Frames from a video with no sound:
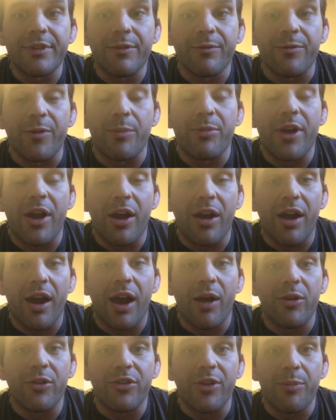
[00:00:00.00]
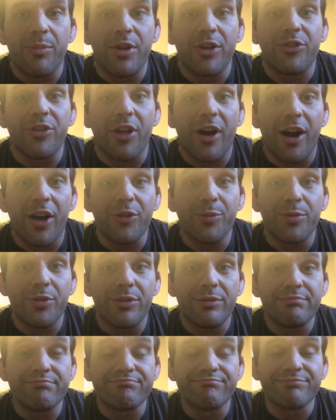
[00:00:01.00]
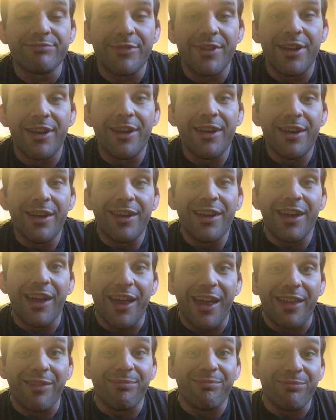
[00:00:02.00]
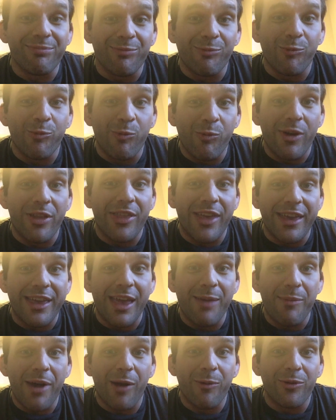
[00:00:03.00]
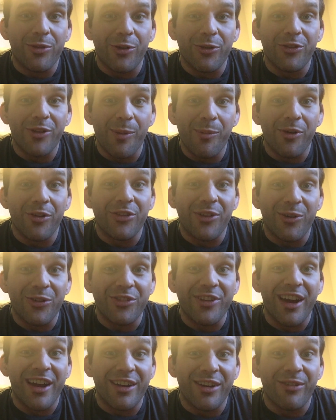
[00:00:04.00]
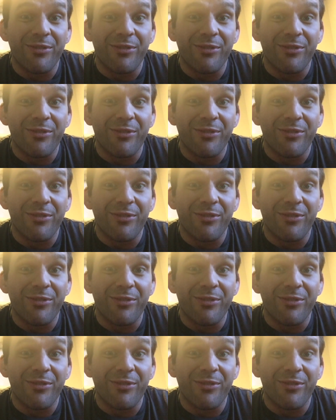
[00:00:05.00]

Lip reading: From there, I was admitted to the hospital. And when they came back with those numbers, I was kind